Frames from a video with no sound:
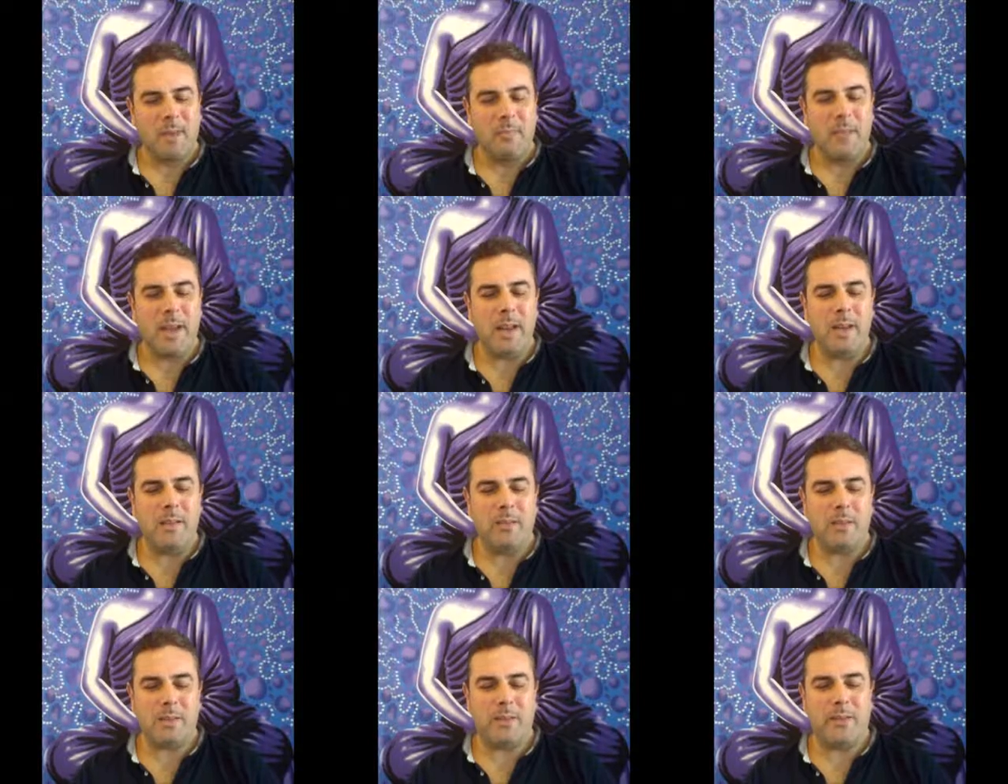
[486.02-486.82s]
Many of
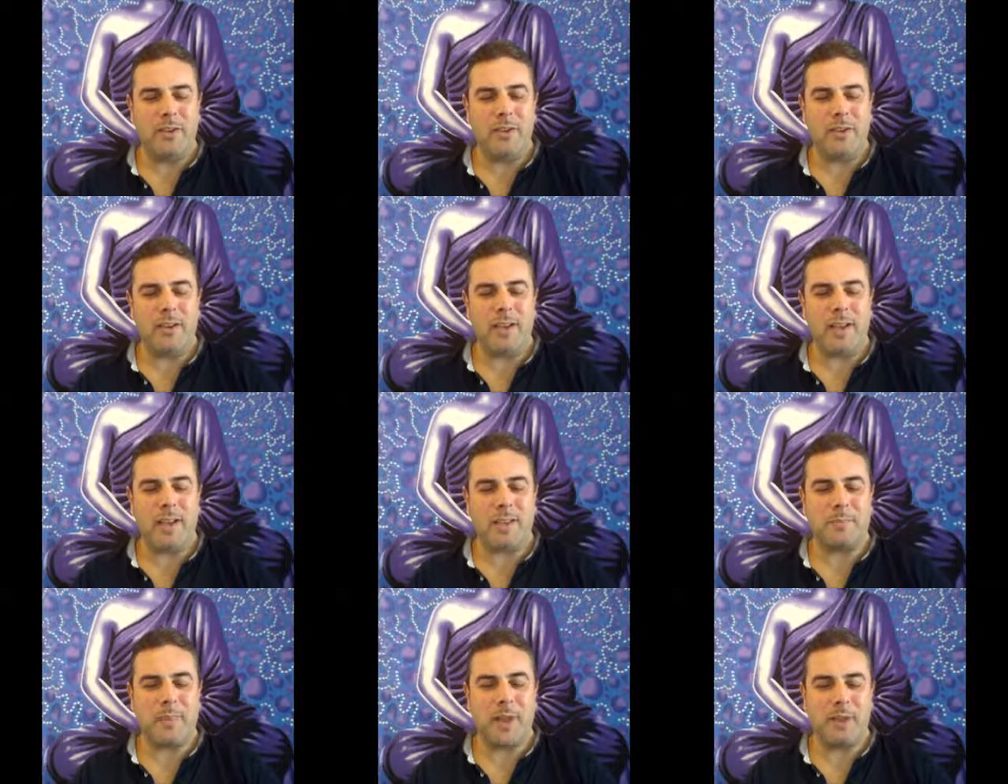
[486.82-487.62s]
us have heard the
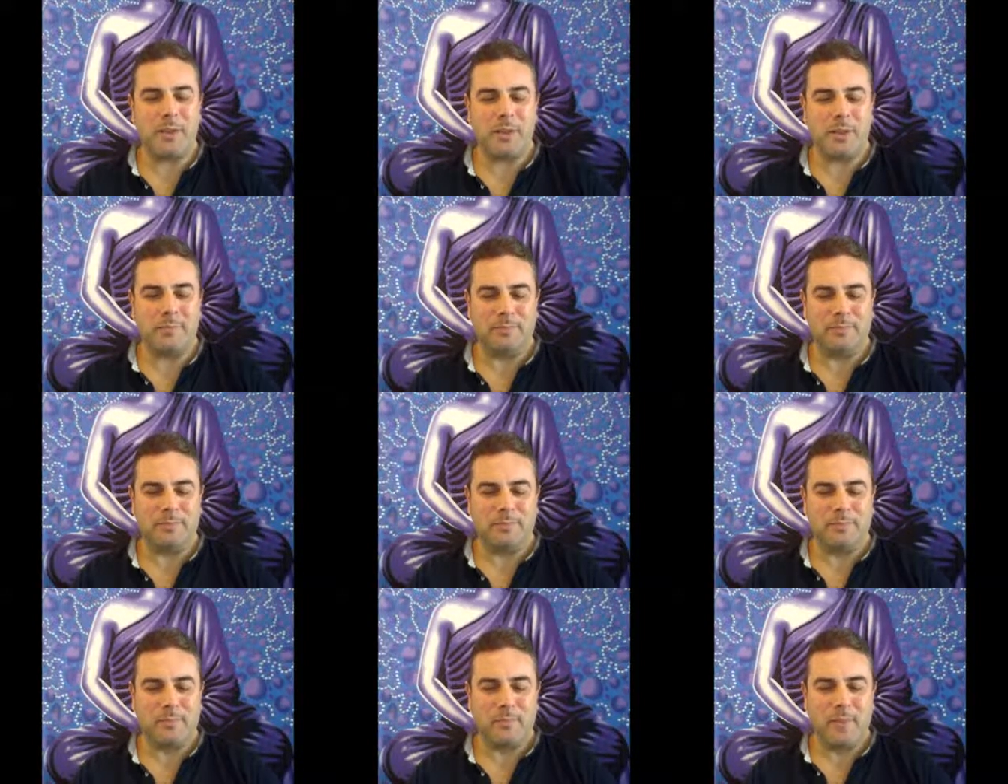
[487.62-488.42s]
expression,
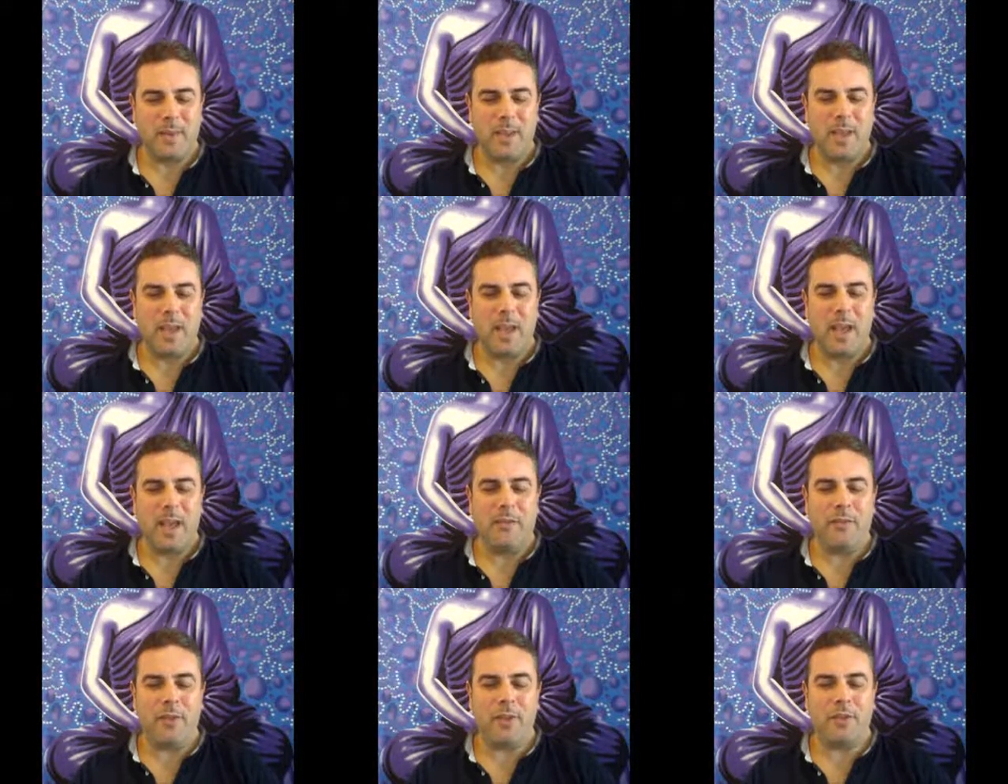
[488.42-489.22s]

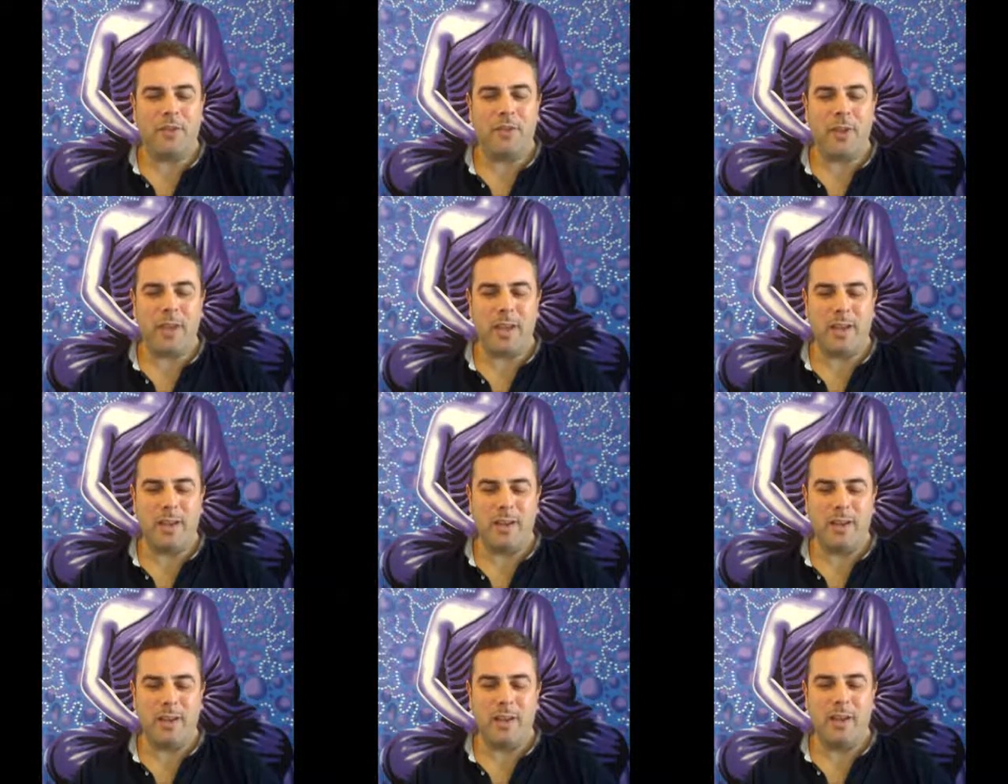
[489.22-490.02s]
if a tree
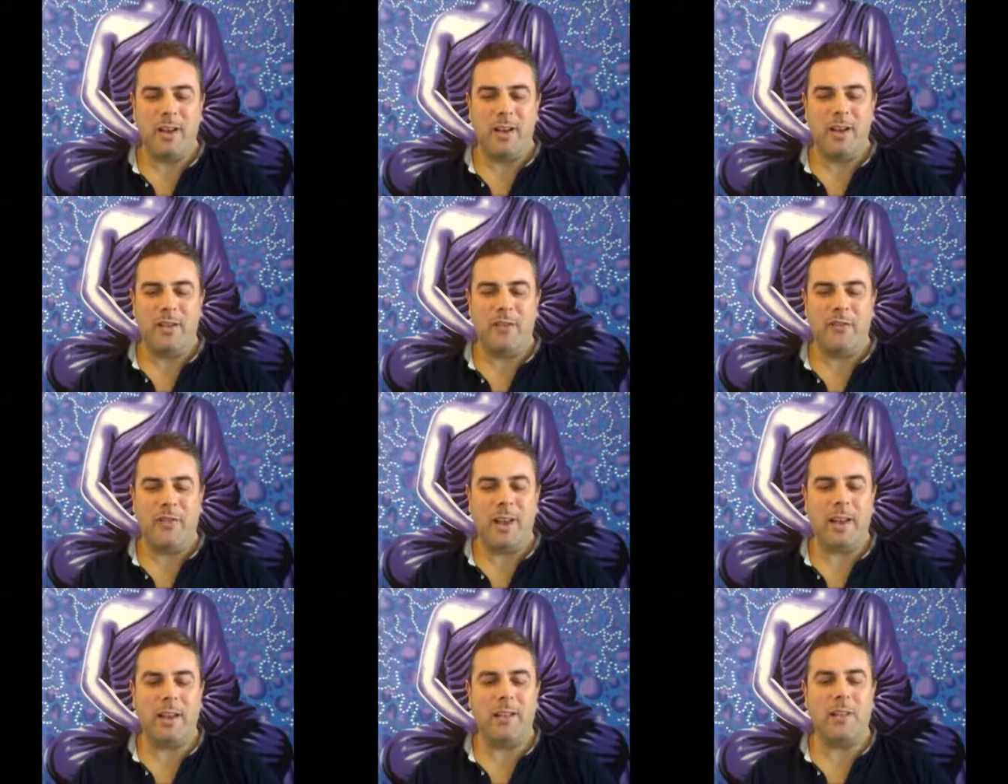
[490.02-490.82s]

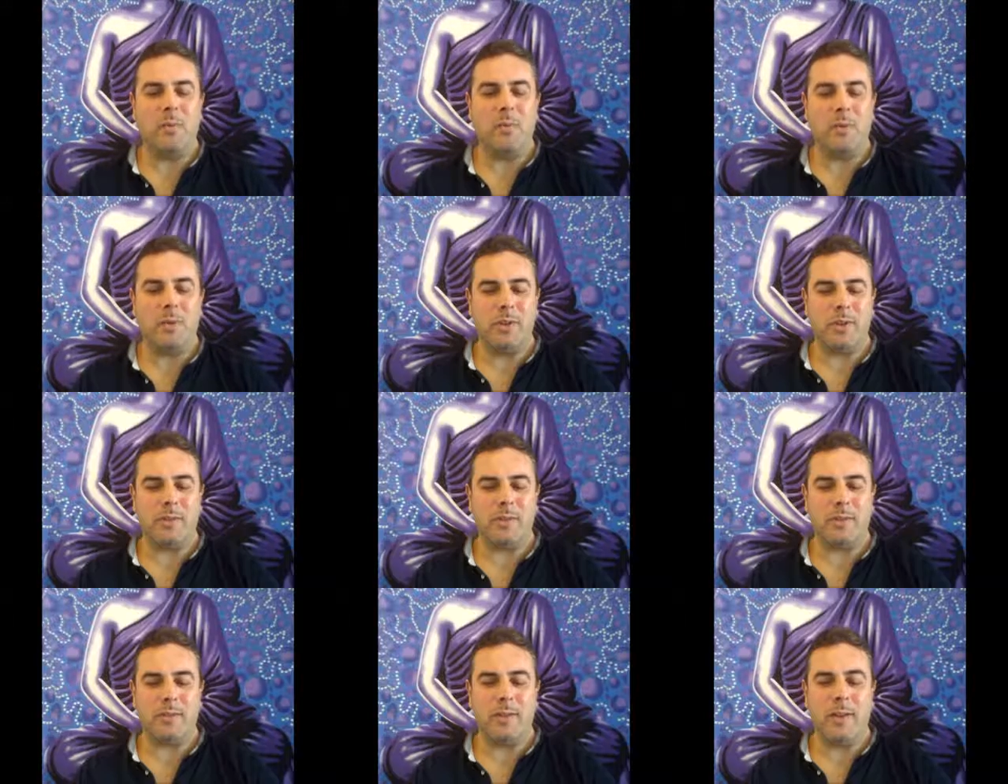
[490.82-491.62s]
fell in the
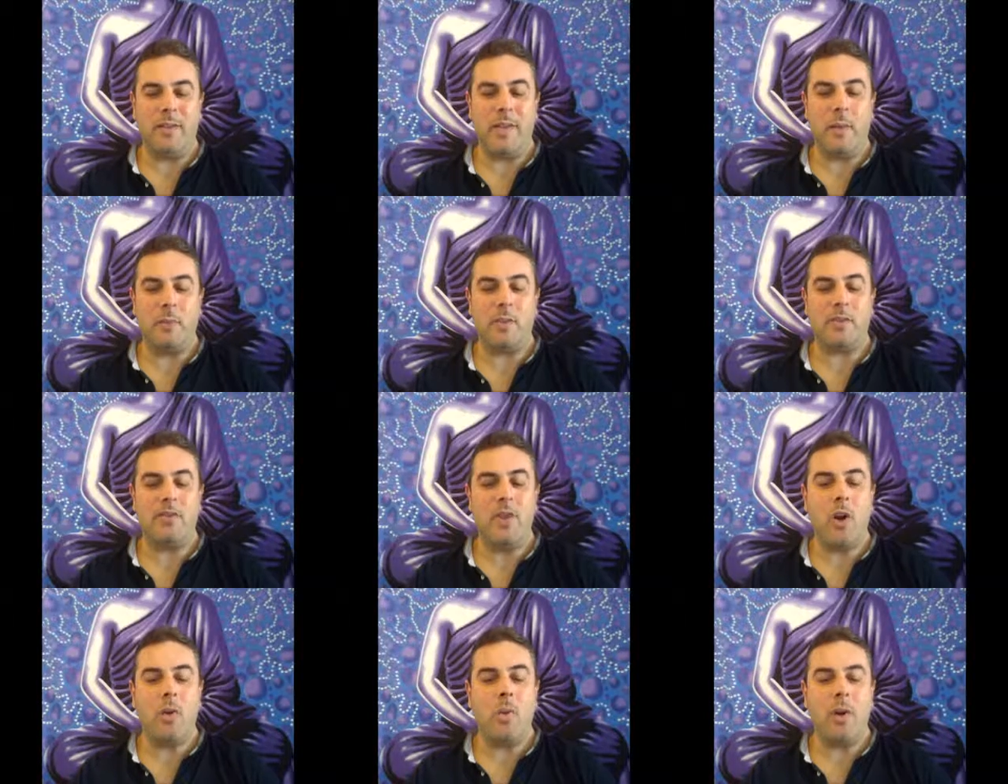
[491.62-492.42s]
woods and there was
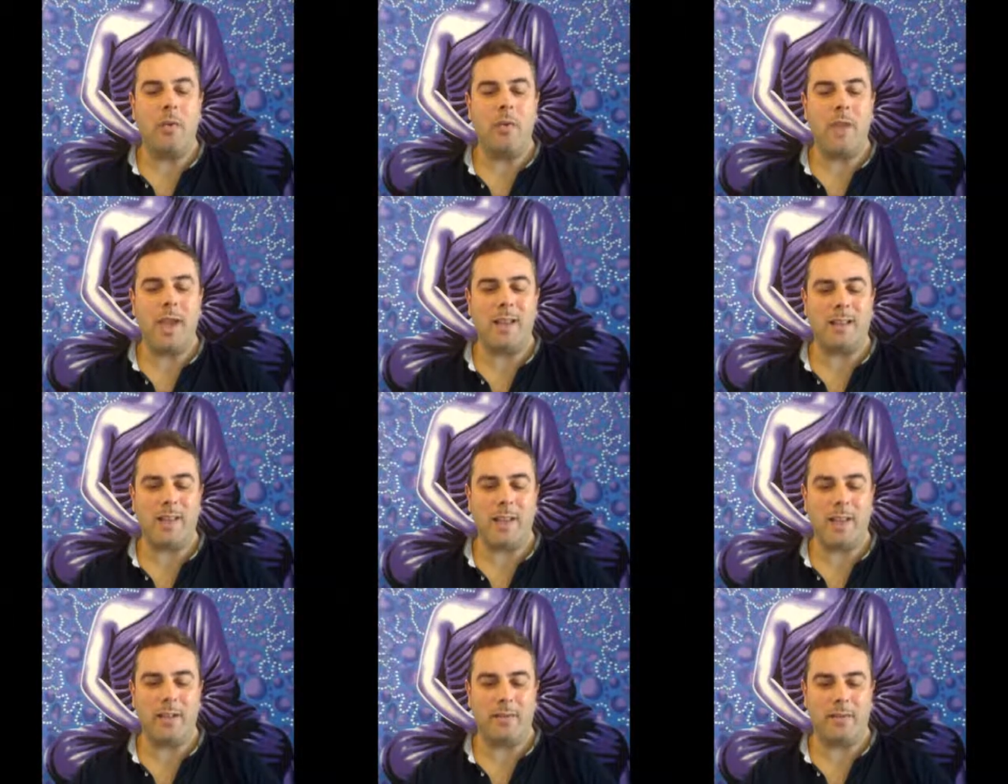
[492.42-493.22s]
no one there to
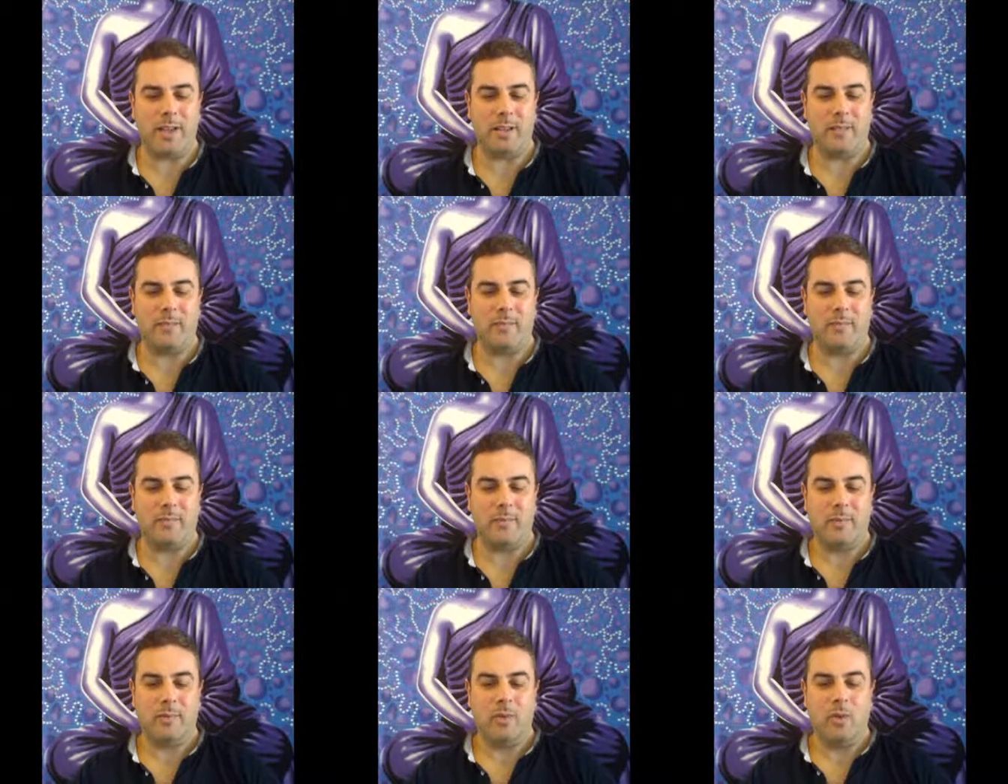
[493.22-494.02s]
hear it,
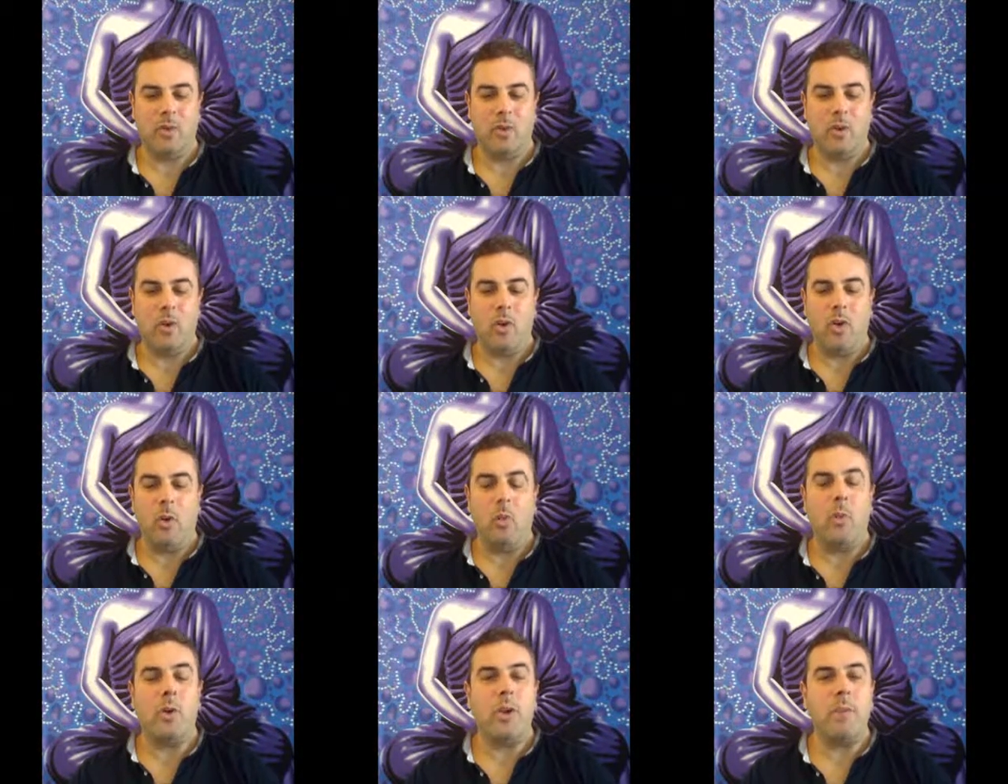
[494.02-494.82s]

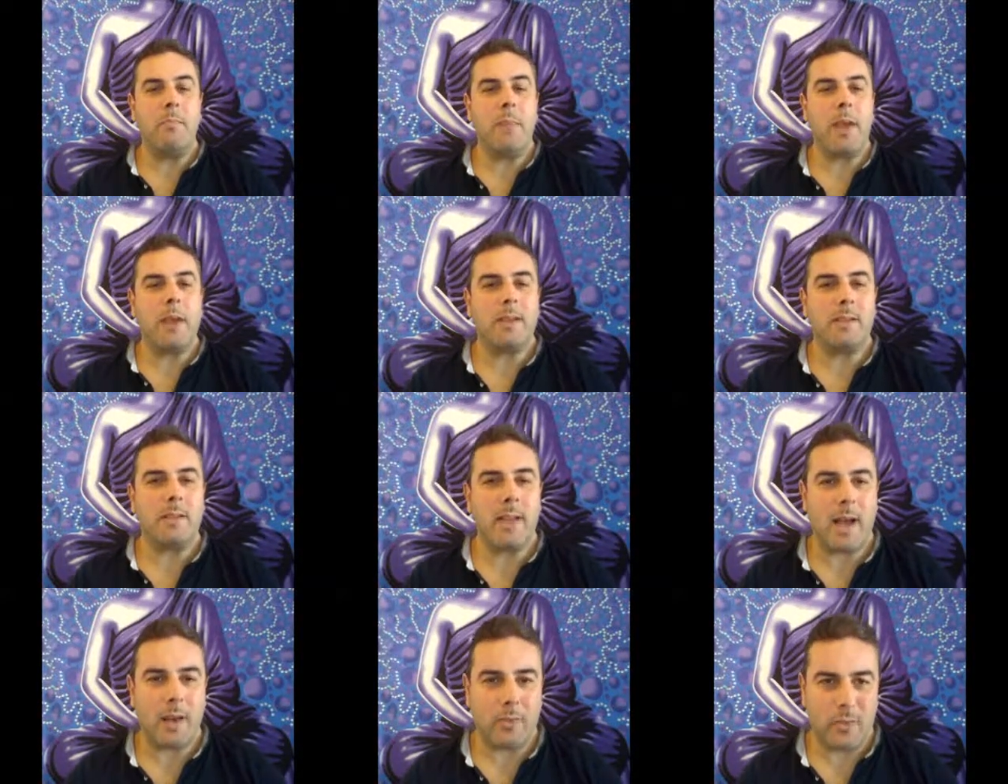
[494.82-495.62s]
would it make a
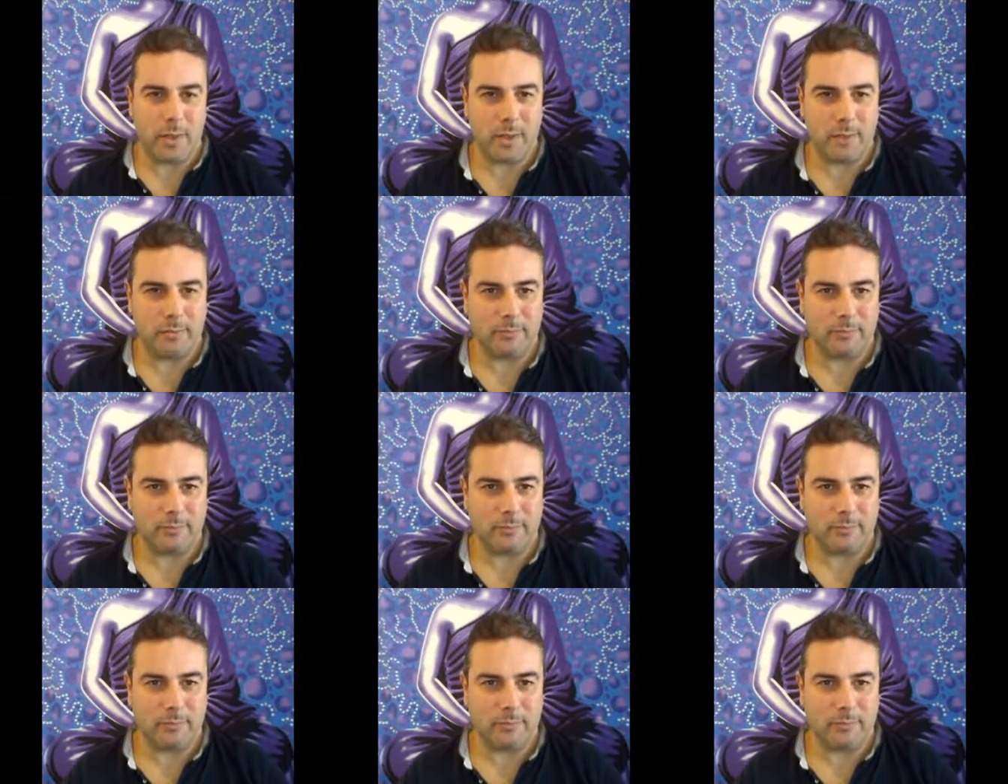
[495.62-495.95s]
sound?